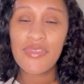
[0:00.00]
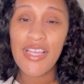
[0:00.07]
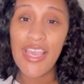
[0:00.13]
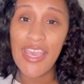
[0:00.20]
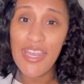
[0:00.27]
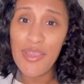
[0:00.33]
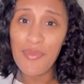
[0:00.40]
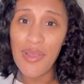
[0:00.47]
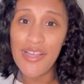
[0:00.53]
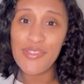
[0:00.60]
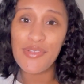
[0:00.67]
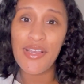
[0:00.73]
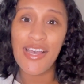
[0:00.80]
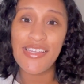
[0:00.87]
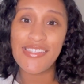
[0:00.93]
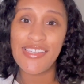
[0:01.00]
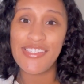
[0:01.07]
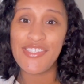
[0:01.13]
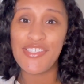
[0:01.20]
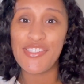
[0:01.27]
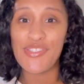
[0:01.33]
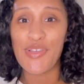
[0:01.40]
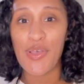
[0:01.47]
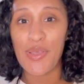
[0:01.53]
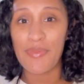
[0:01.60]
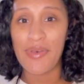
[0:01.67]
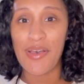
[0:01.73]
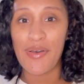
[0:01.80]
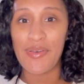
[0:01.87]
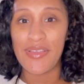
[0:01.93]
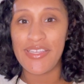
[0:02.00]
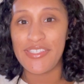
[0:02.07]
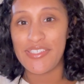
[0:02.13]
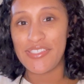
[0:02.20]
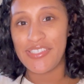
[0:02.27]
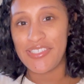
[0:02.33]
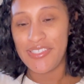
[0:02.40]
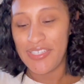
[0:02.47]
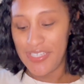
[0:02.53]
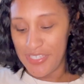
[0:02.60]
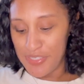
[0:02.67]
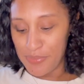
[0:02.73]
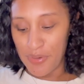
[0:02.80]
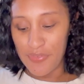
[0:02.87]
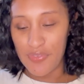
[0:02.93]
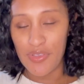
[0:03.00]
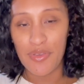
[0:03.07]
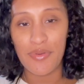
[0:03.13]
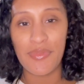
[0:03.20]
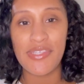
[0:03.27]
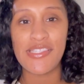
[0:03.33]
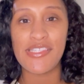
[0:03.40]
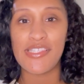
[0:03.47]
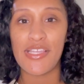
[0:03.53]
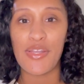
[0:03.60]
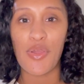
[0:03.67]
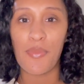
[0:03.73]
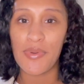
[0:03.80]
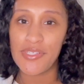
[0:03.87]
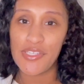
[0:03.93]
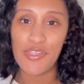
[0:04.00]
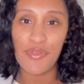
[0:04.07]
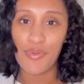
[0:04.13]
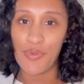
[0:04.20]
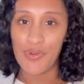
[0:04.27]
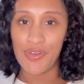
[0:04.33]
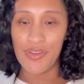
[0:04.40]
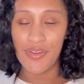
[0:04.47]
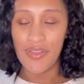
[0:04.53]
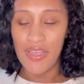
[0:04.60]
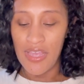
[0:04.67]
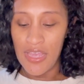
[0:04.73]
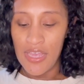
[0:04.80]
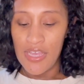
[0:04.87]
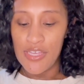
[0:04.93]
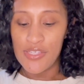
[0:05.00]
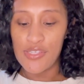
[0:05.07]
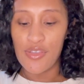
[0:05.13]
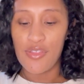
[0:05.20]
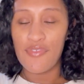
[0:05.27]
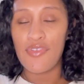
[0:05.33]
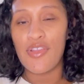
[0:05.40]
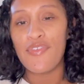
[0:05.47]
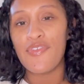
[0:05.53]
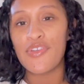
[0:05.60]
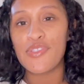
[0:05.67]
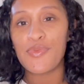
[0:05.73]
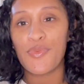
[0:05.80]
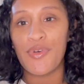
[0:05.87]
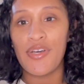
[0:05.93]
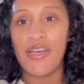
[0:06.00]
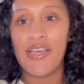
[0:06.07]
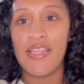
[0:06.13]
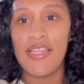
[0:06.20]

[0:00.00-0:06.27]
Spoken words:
anyways, you guys, let's just talk about each perfume. This is in no particular order. So the very first one